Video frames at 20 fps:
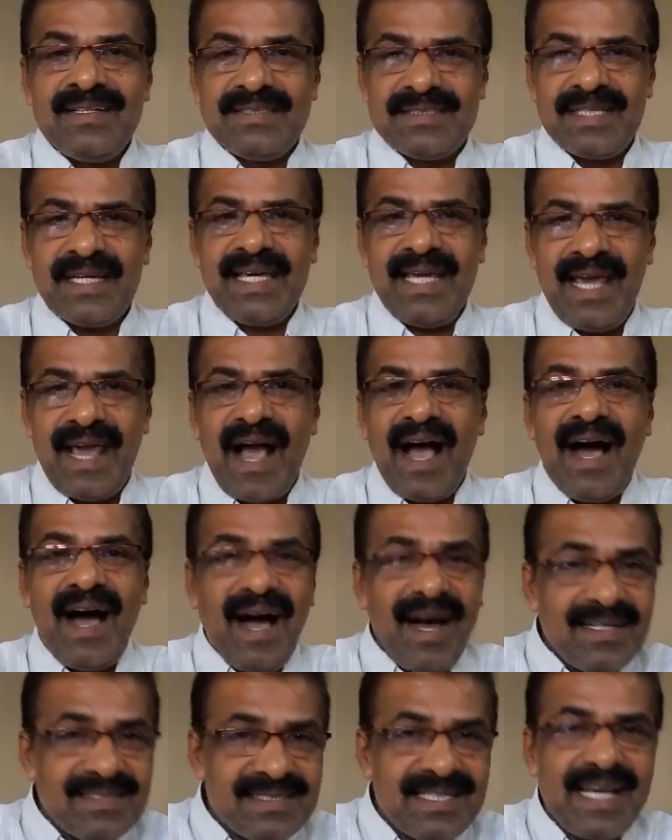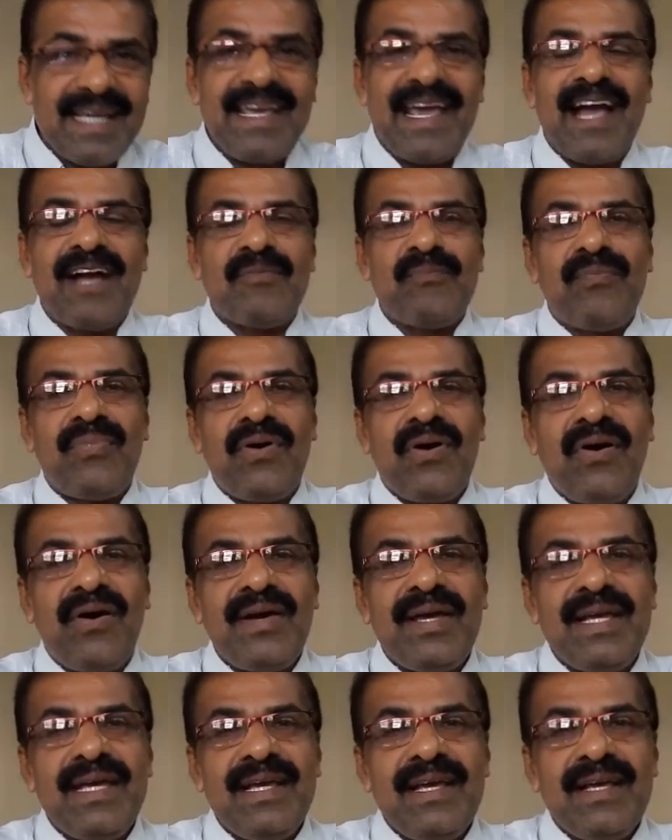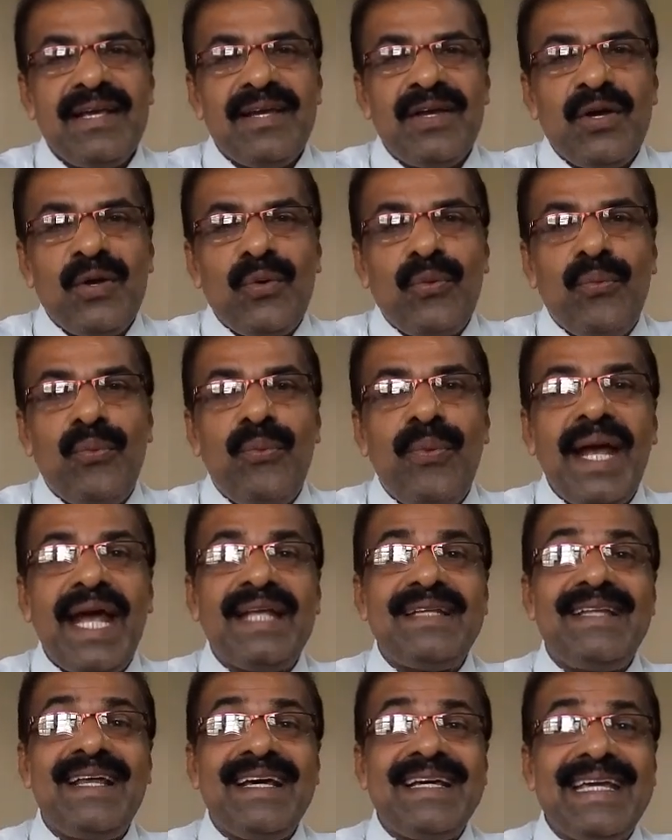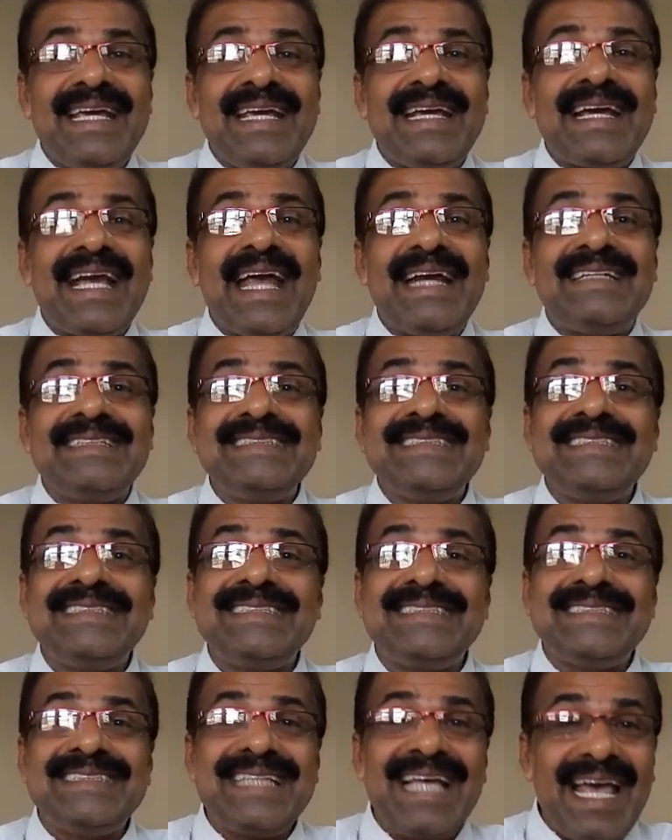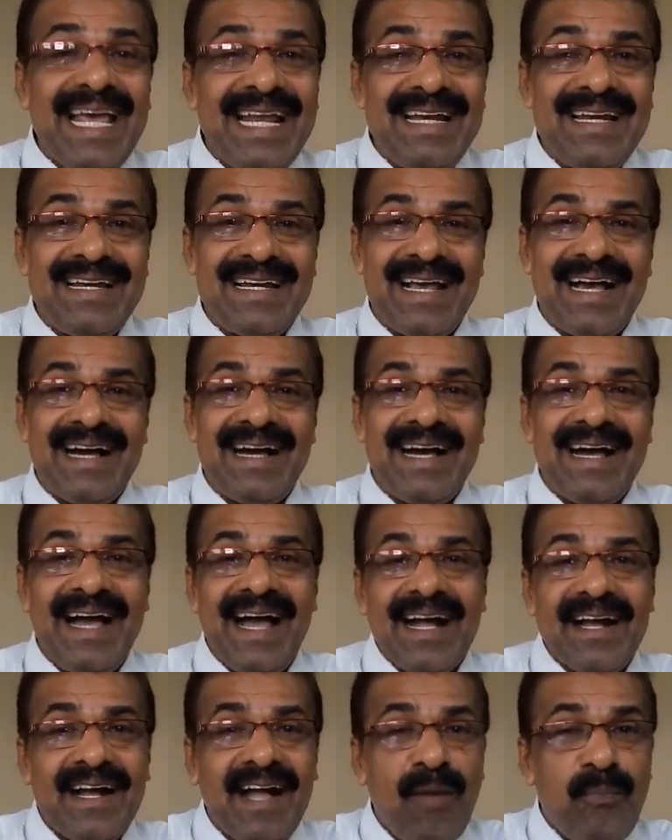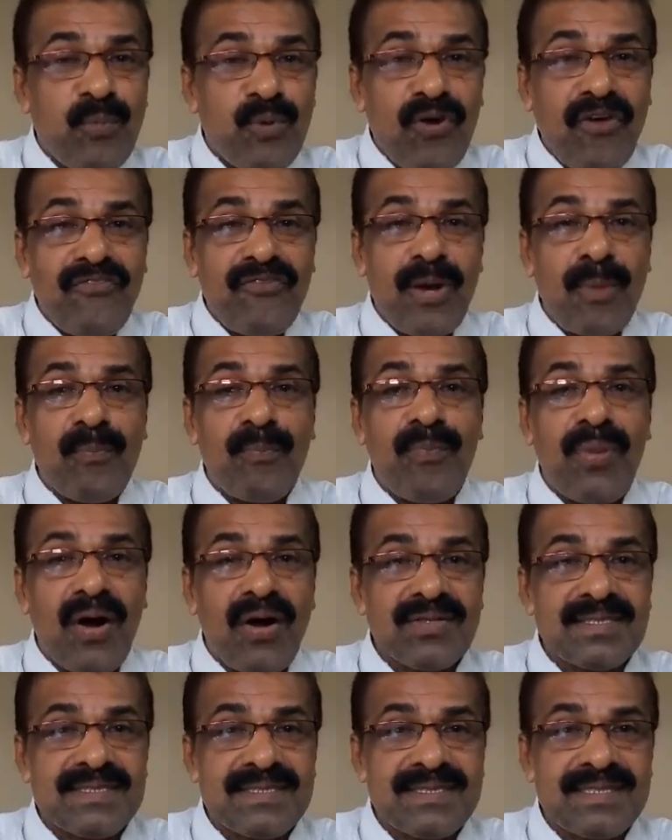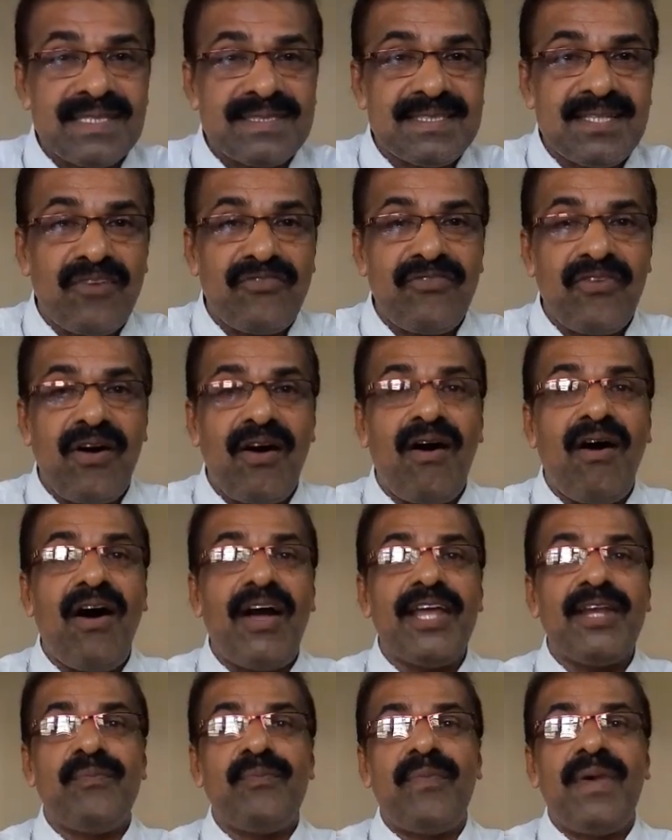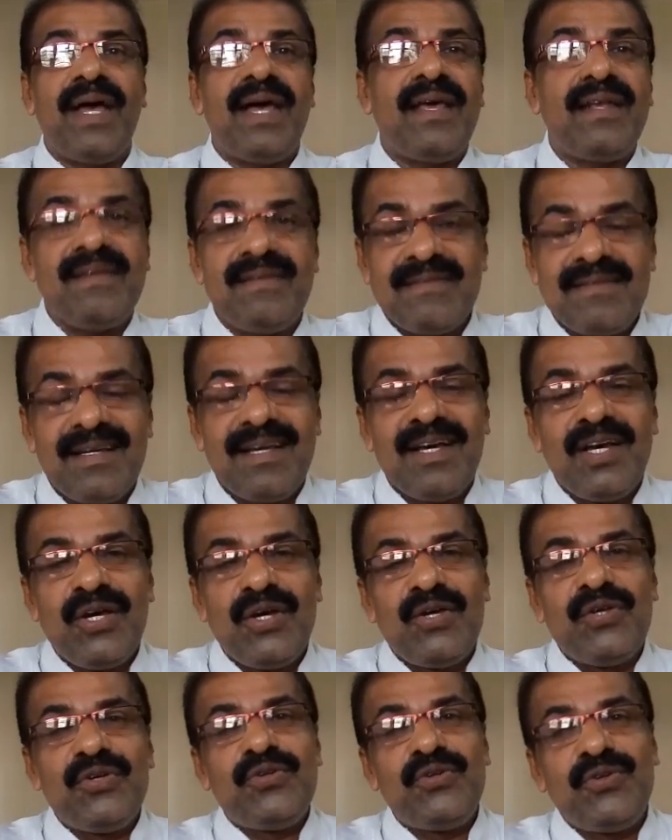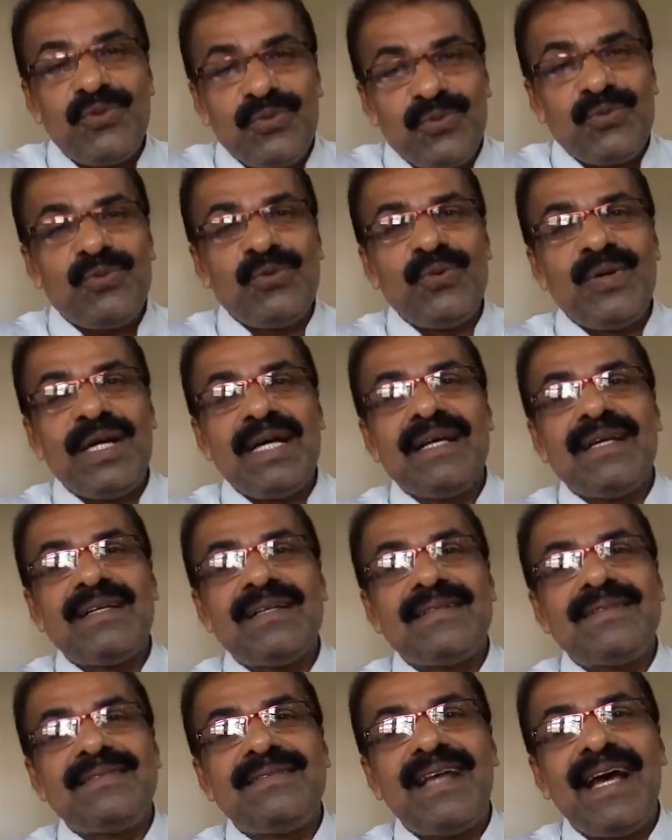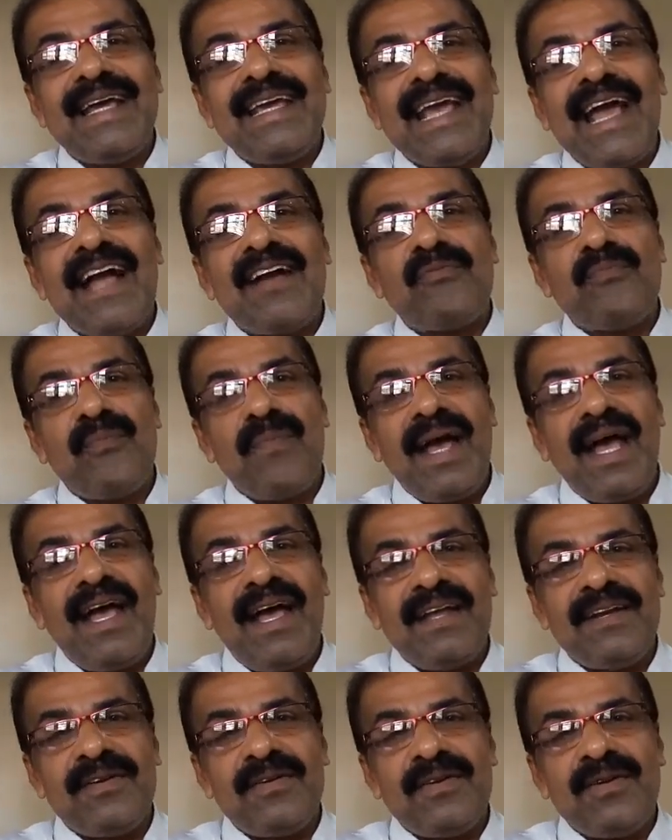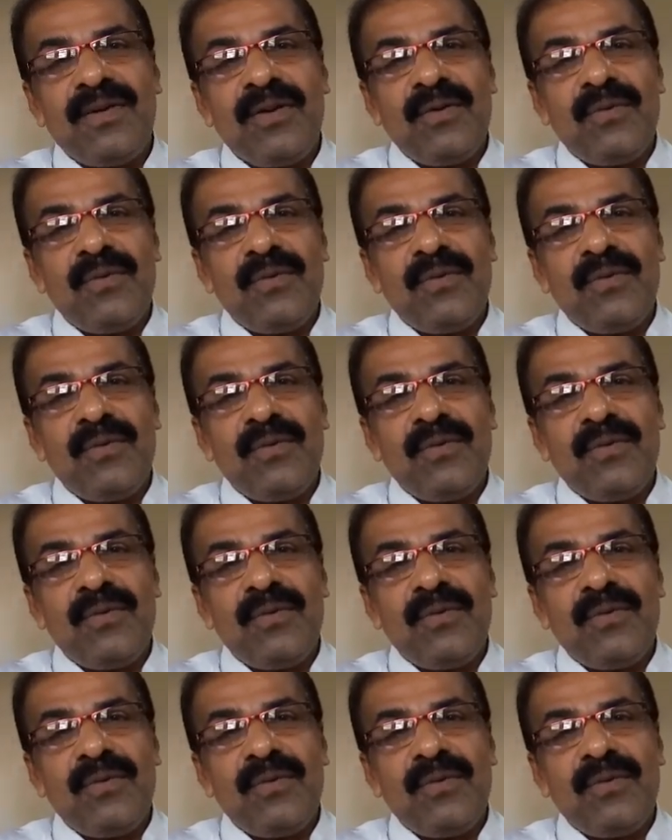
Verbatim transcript: So he asks a young boy whether he can sell a couple of boxes of ointment to the young man.